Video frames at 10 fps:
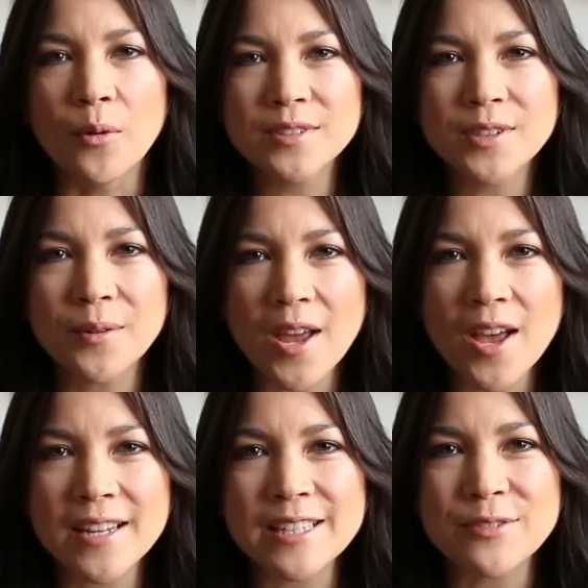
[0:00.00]
What's going
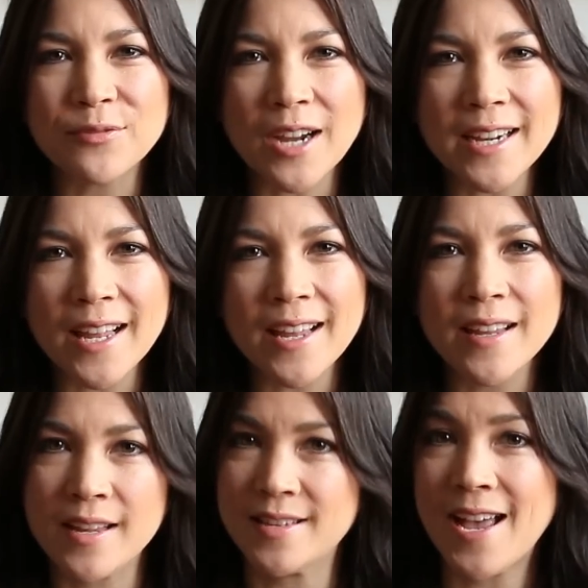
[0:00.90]
on? It's
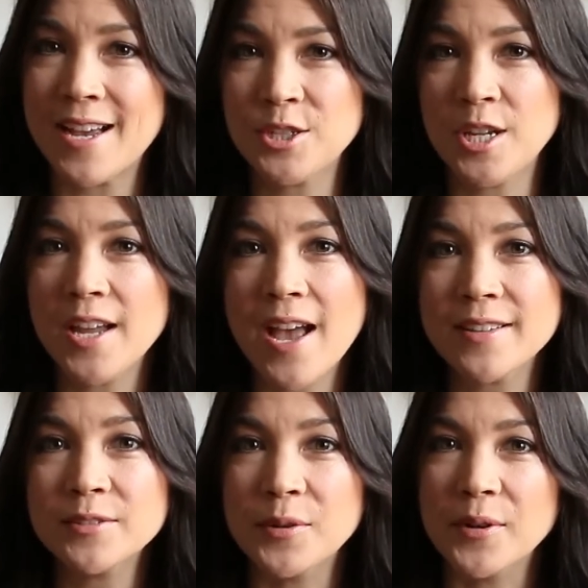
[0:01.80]
Friday. It's hashtag
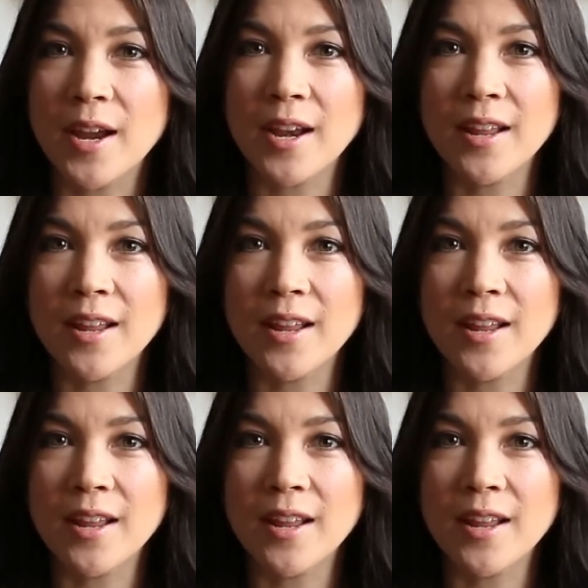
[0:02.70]
Ask Lauren.